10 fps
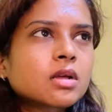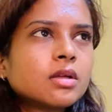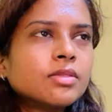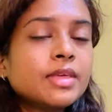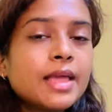
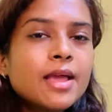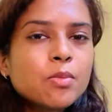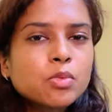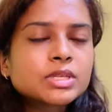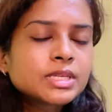the aim
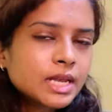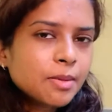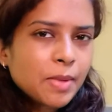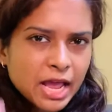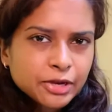was to
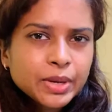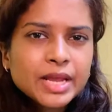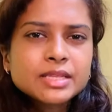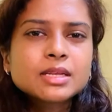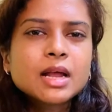keep
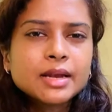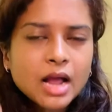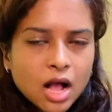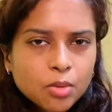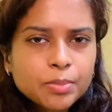educating and
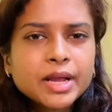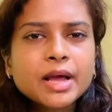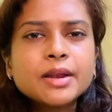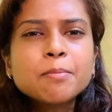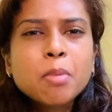helping
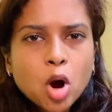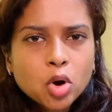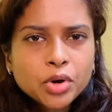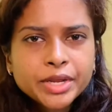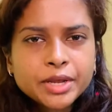and
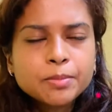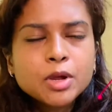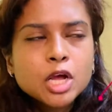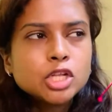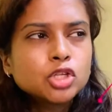empowering him
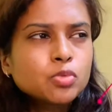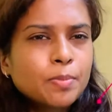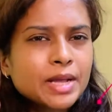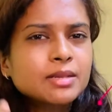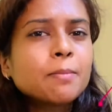to
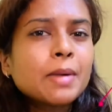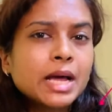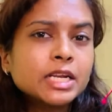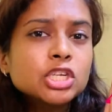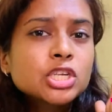better
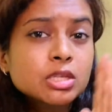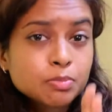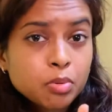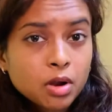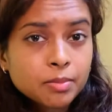manage his
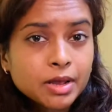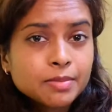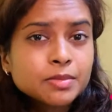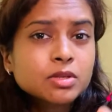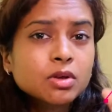
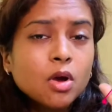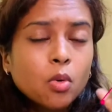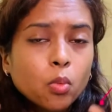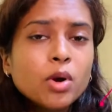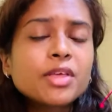problems
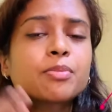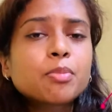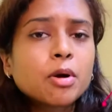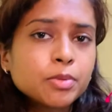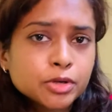with
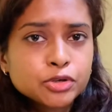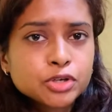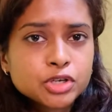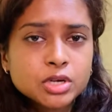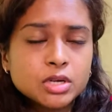proper
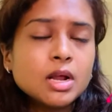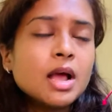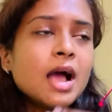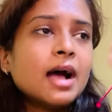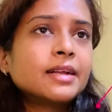nutrition
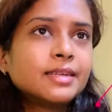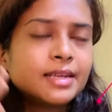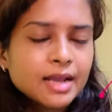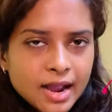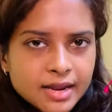and
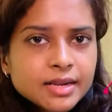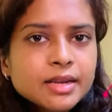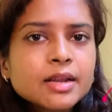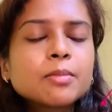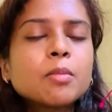
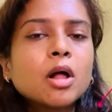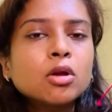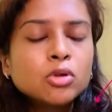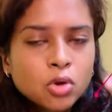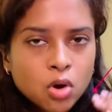guiding him
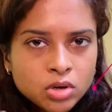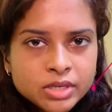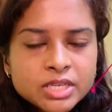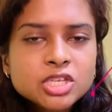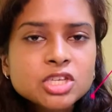along
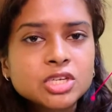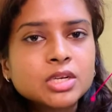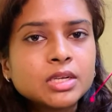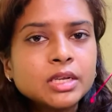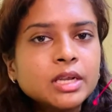his
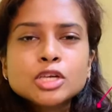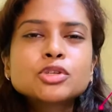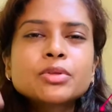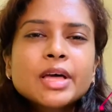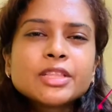journey so
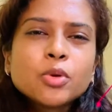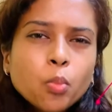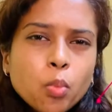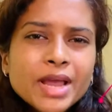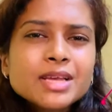that the
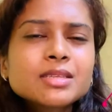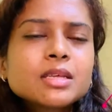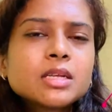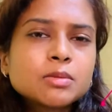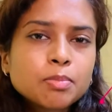waste in
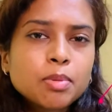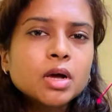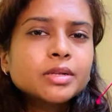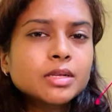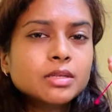his
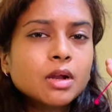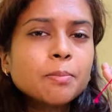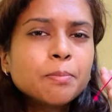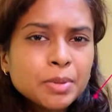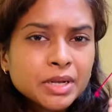blood does
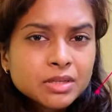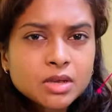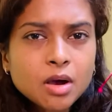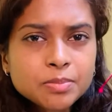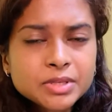not build
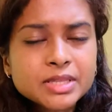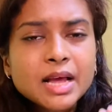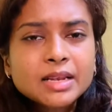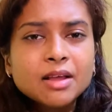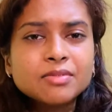up to
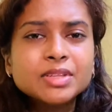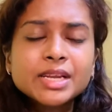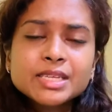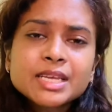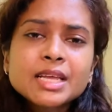that level that
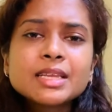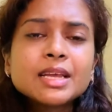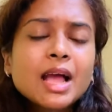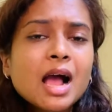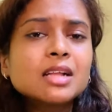his kidney
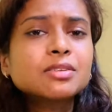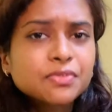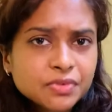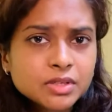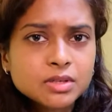can't
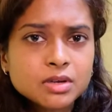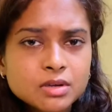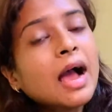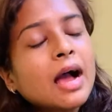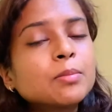filter.
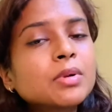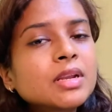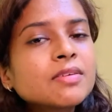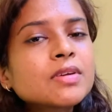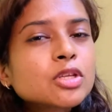And
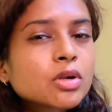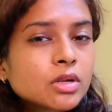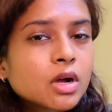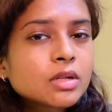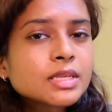believe it or
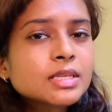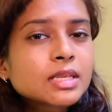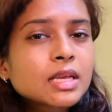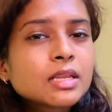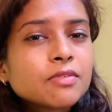not, his
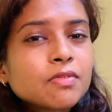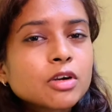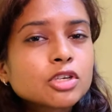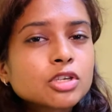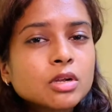kidney
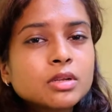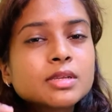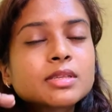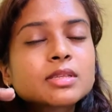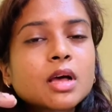function
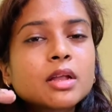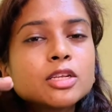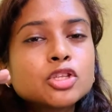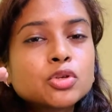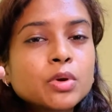
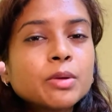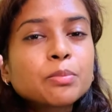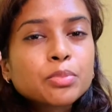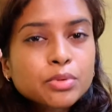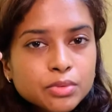started to
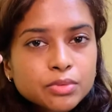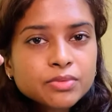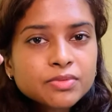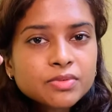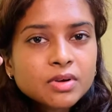improve
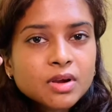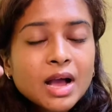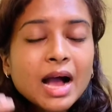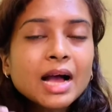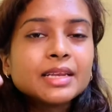
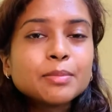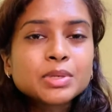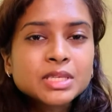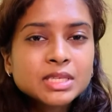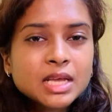and the
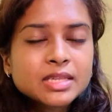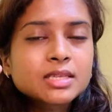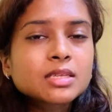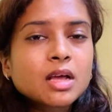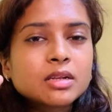percent
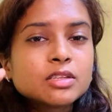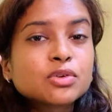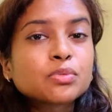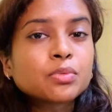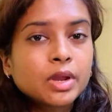started to
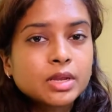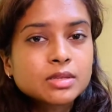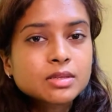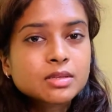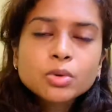
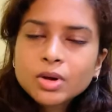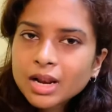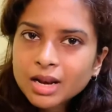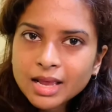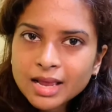raise. But
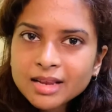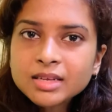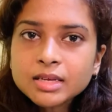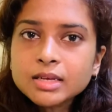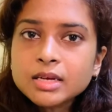
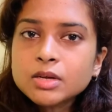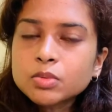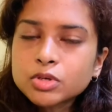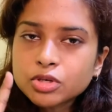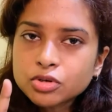clearly it
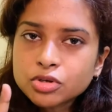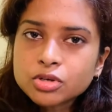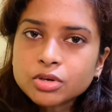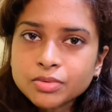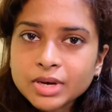was
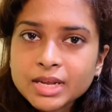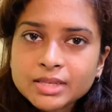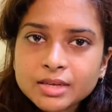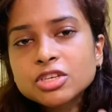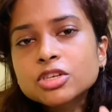nutrition
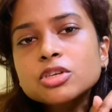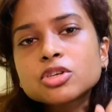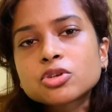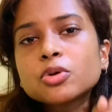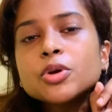related. That's just to
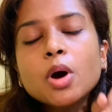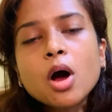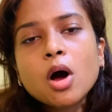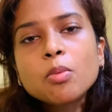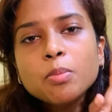show you
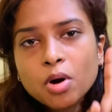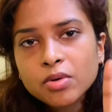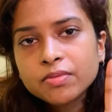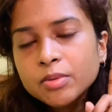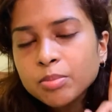how
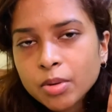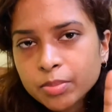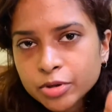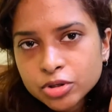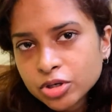powerful proper
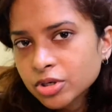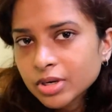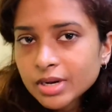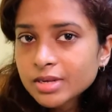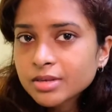
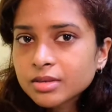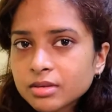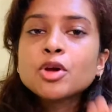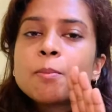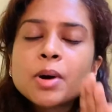nutrition is.
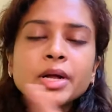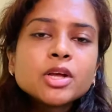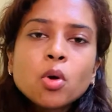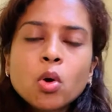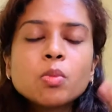Your body
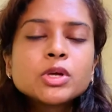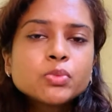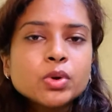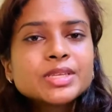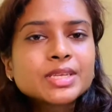always
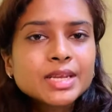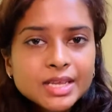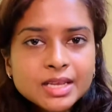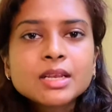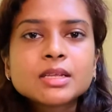wants to
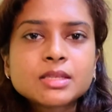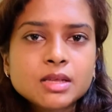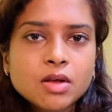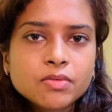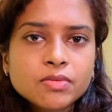heal
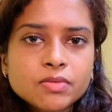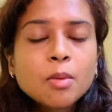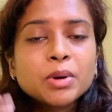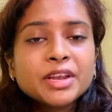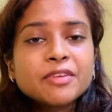itself,
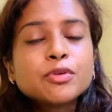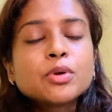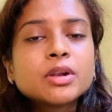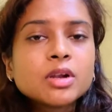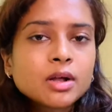but if you
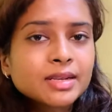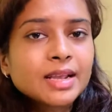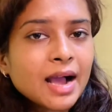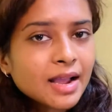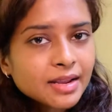are not
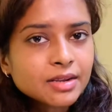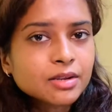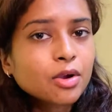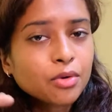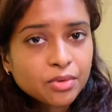guided
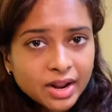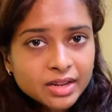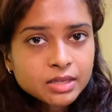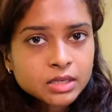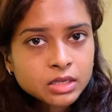
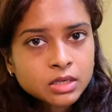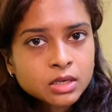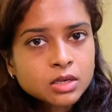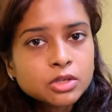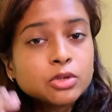correctly,
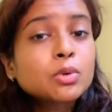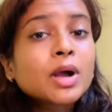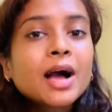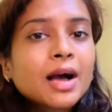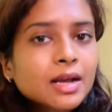you
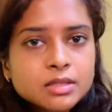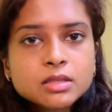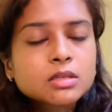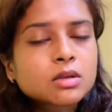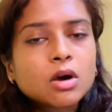
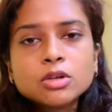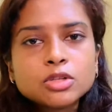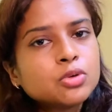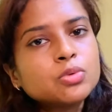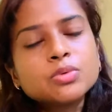can't
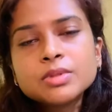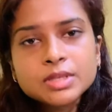undo the